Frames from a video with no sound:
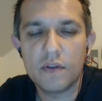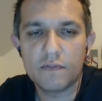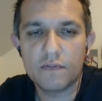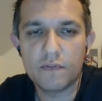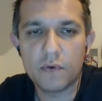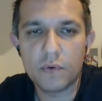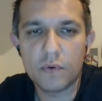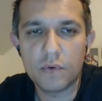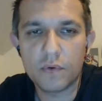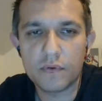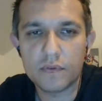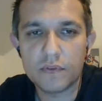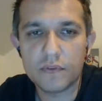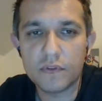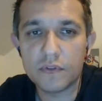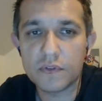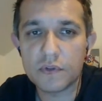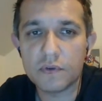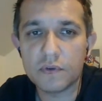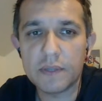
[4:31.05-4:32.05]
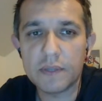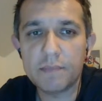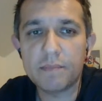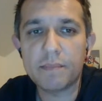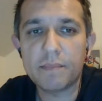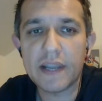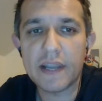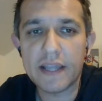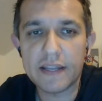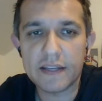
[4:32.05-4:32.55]
for not only
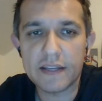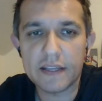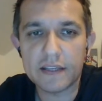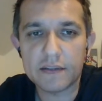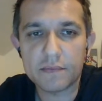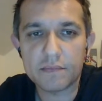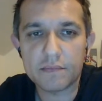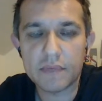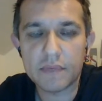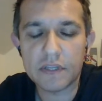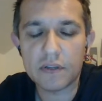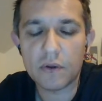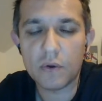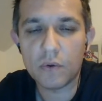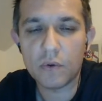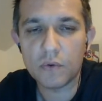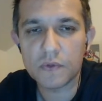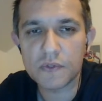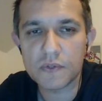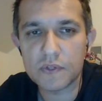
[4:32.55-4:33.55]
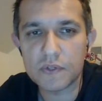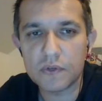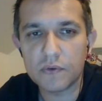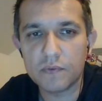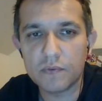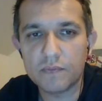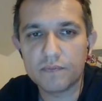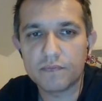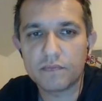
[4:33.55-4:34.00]
planning but also